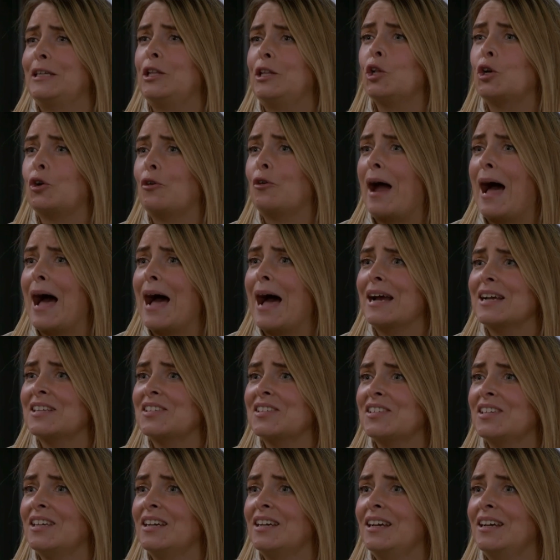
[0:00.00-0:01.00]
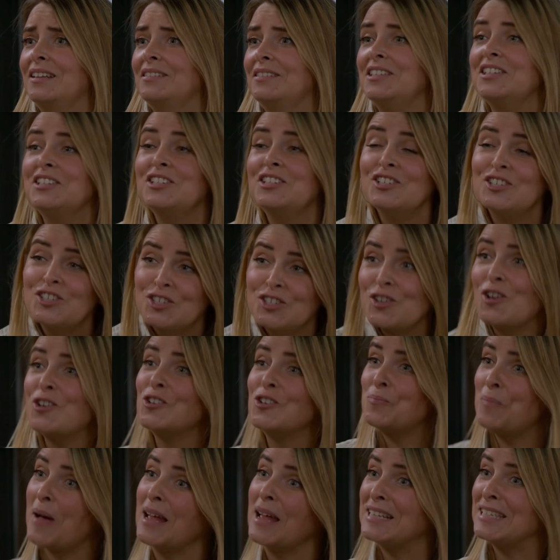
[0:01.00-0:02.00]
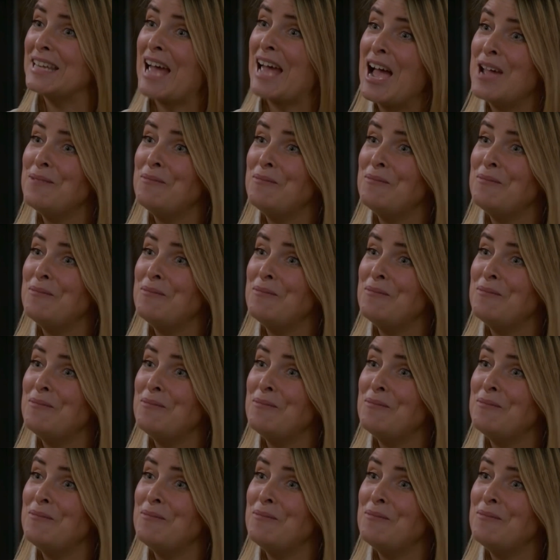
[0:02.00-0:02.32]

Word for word: cracks. This is such bad timing for